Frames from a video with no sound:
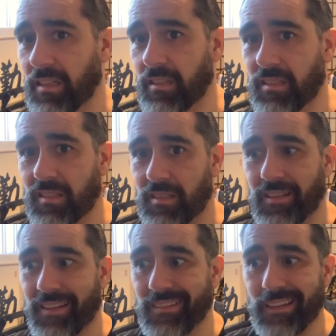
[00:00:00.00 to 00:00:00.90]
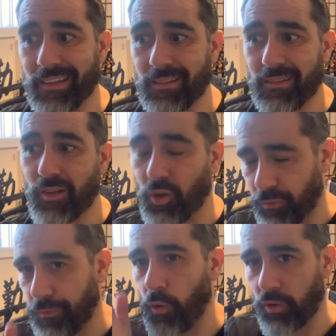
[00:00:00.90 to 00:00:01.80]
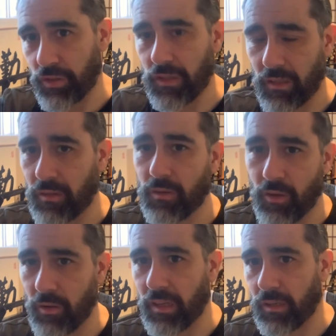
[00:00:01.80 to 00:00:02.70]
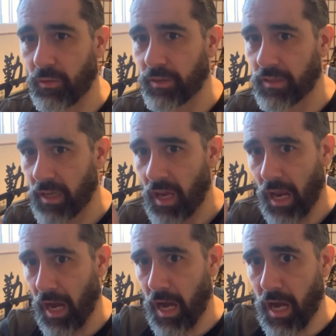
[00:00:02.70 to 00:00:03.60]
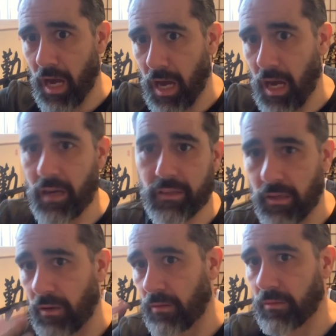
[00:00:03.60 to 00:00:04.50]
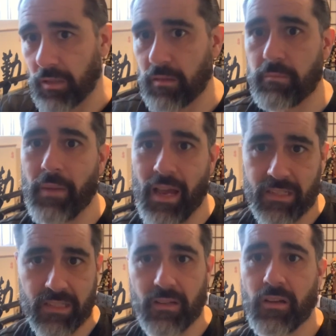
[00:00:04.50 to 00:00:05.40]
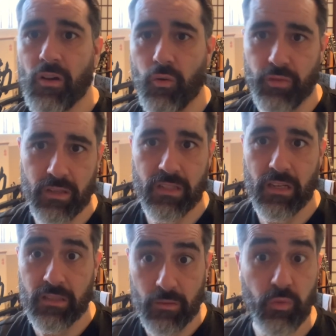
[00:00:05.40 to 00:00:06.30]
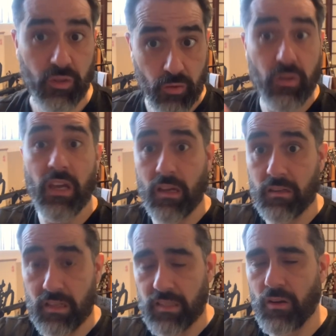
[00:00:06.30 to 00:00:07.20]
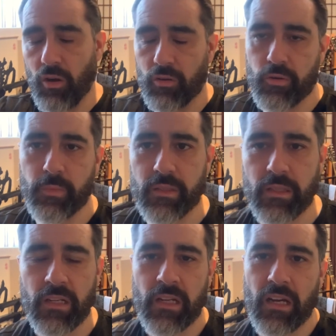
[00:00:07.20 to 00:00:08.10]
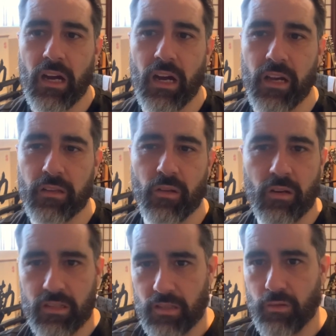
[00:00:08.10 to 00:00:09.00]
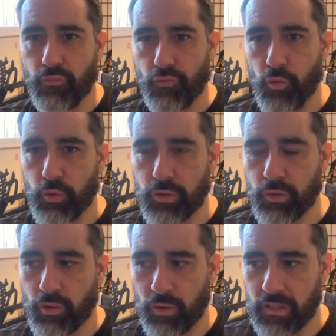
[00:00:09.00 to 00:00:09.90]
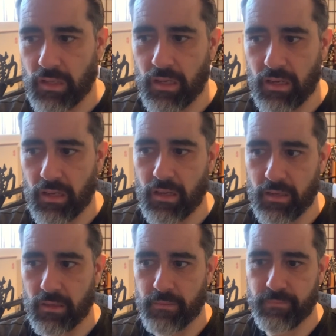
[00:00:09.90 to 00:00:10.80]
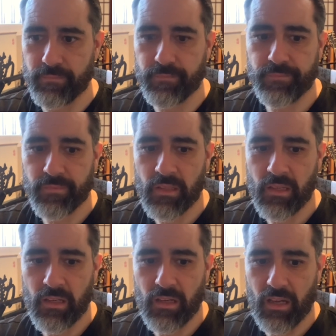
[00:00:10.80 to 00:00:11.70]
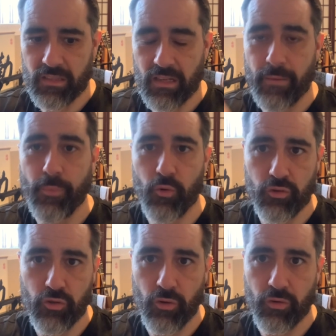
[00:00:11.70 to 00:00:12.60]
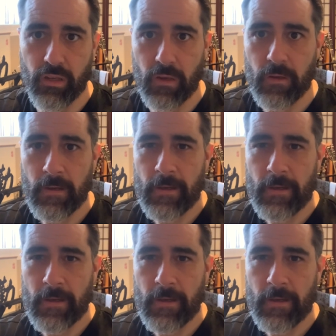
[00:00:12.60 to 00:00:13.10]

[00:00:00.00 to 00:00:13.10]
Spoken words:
It's like not focusing, you know, like all these, you know, mask orientated, which you can as a color, but not as a root, not as as an appoggio, okay?